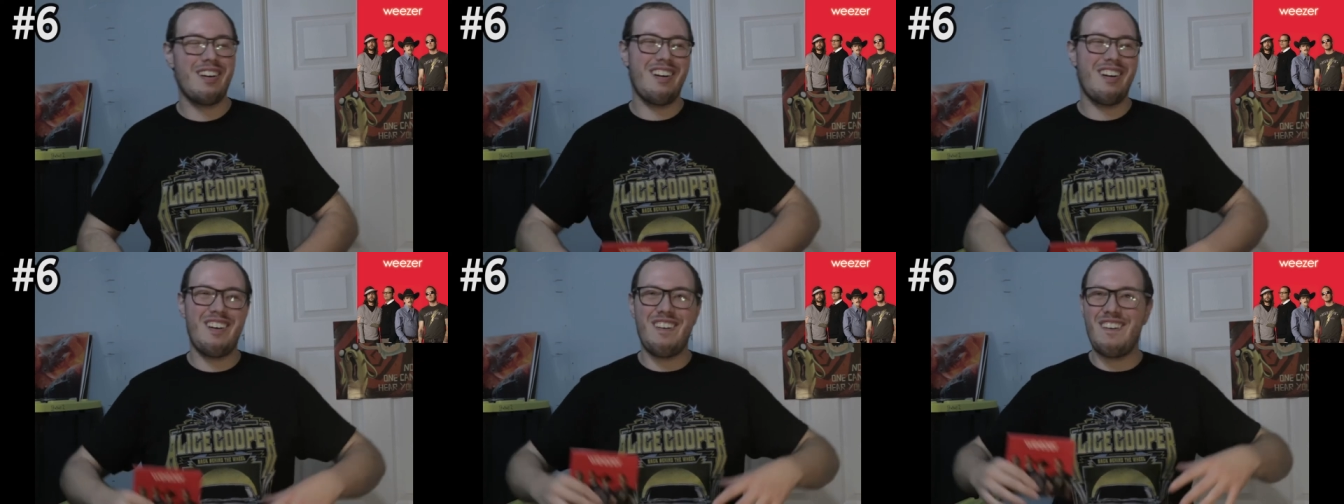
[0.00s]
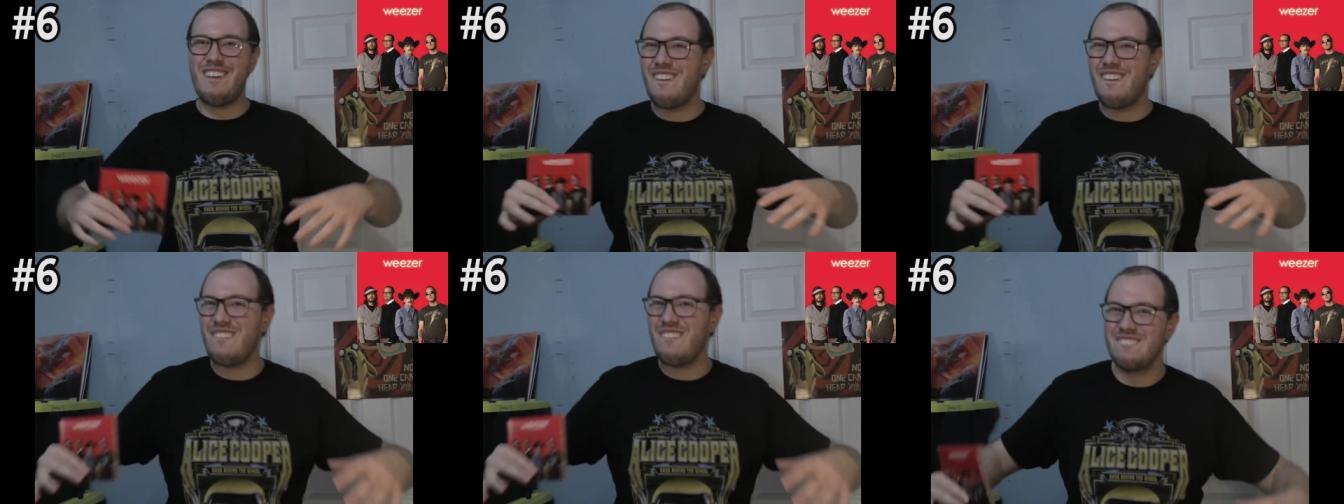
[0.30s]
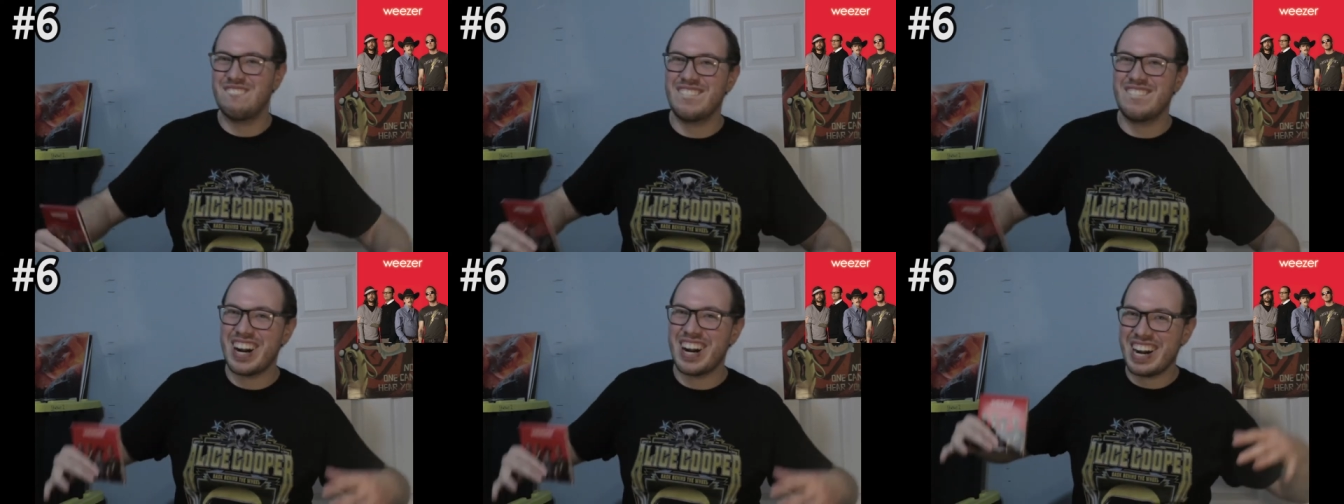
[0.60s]
oh
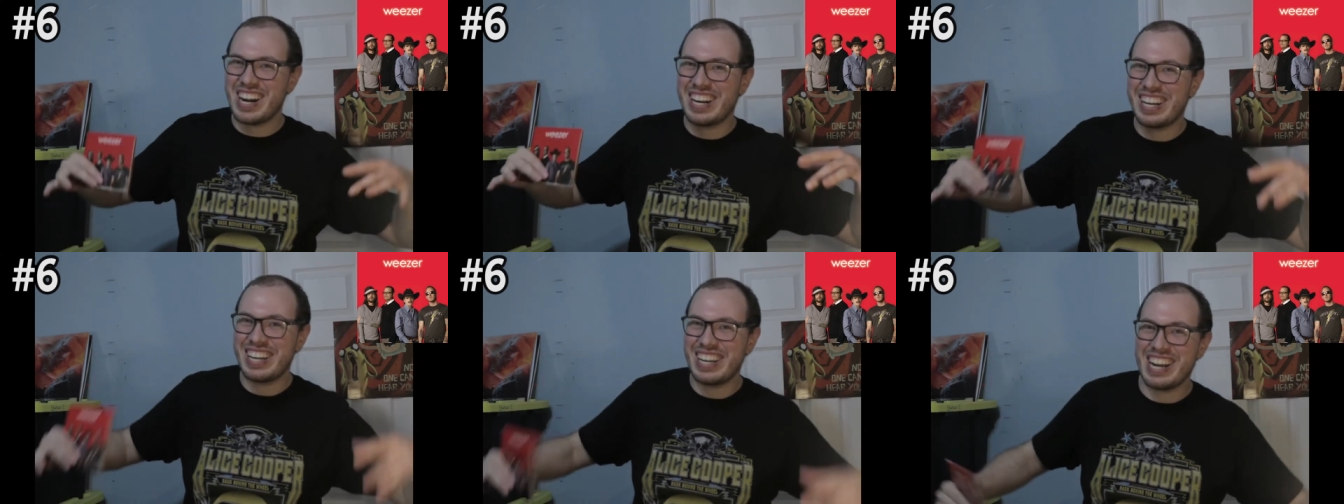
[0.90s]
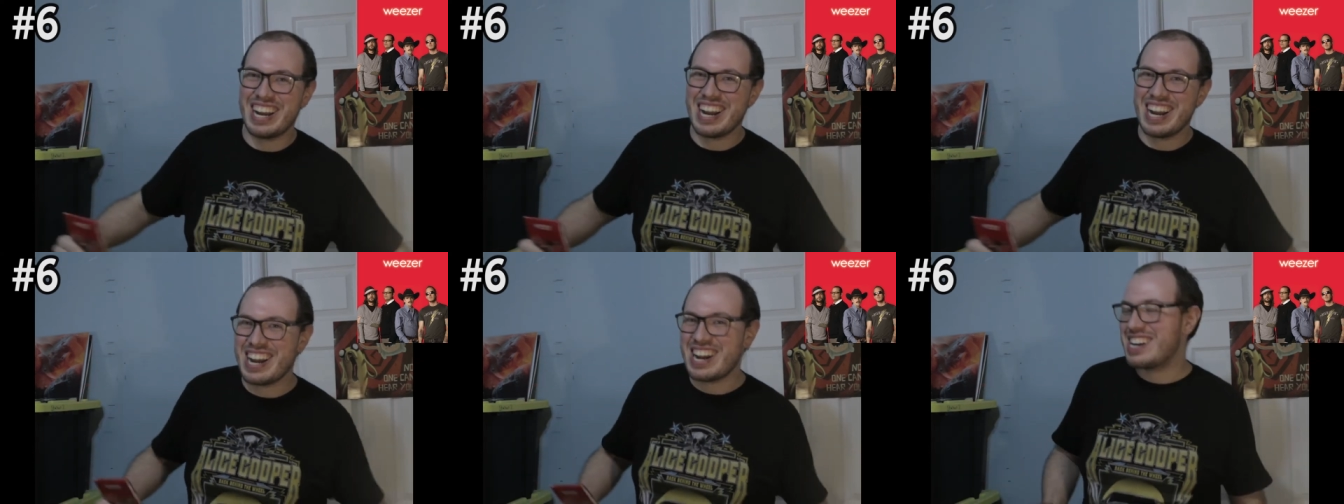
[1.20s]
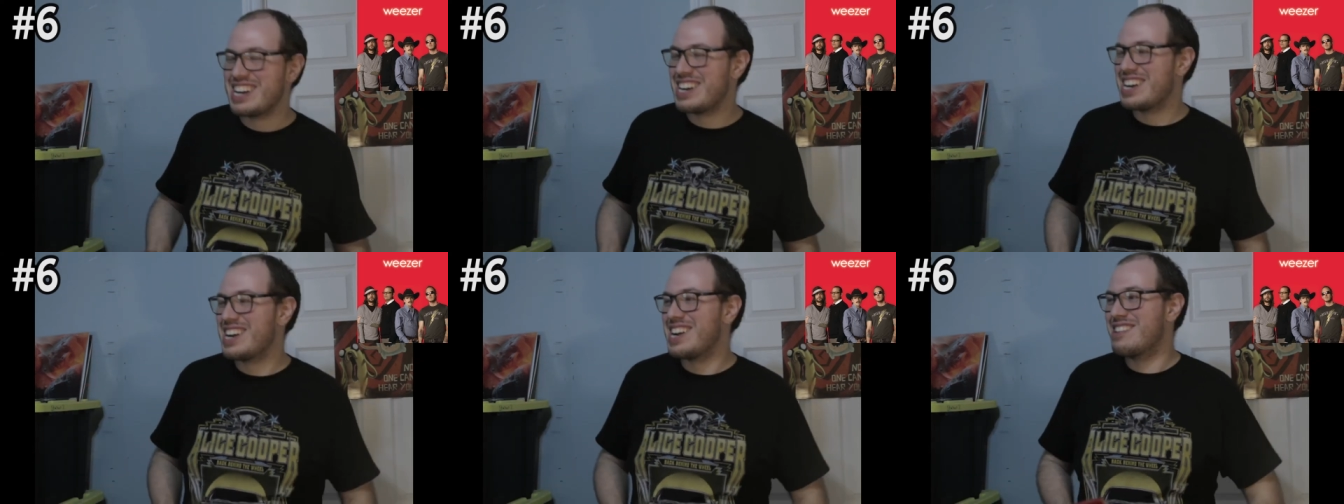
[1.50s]
my
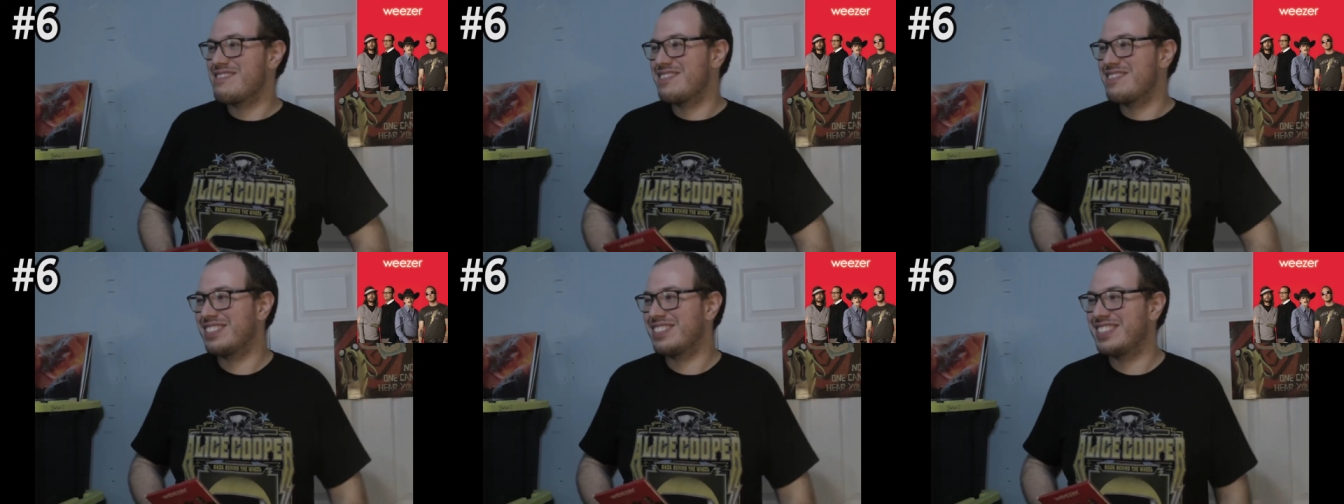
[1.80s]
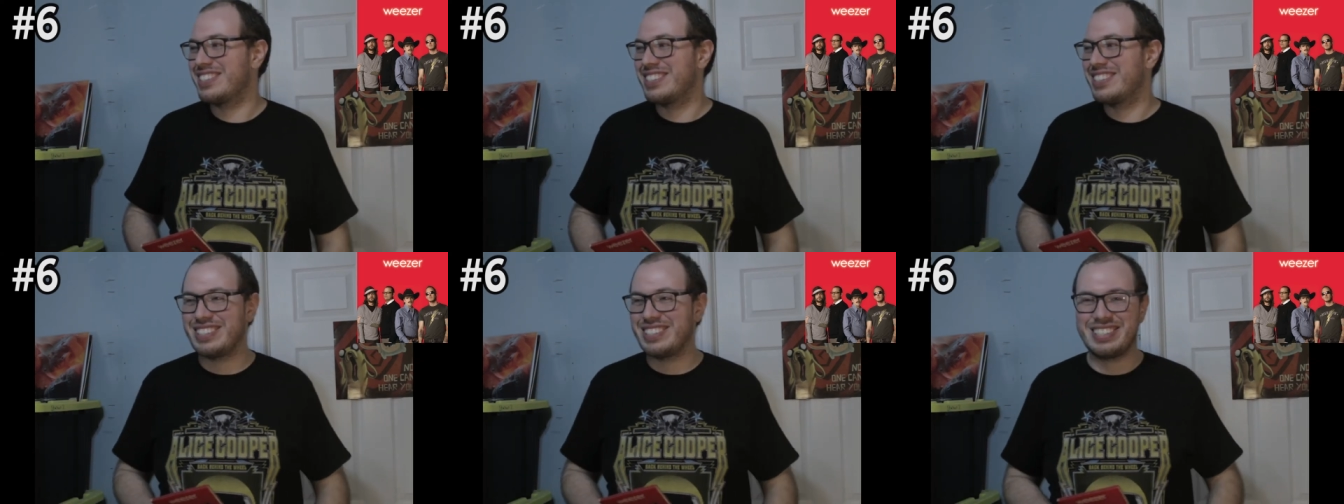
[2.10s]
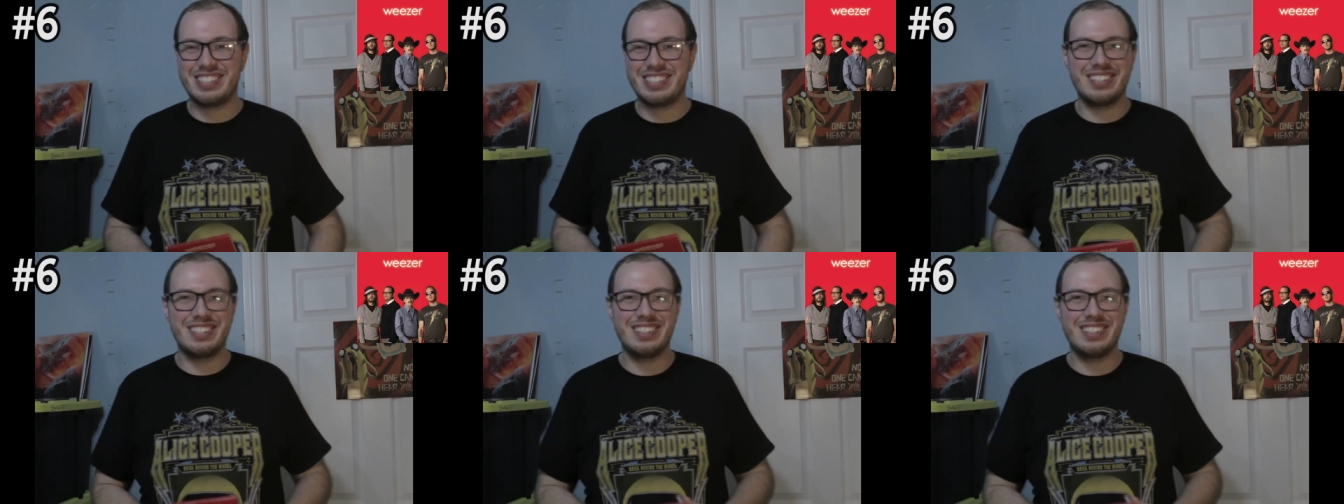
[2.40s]
god, I was just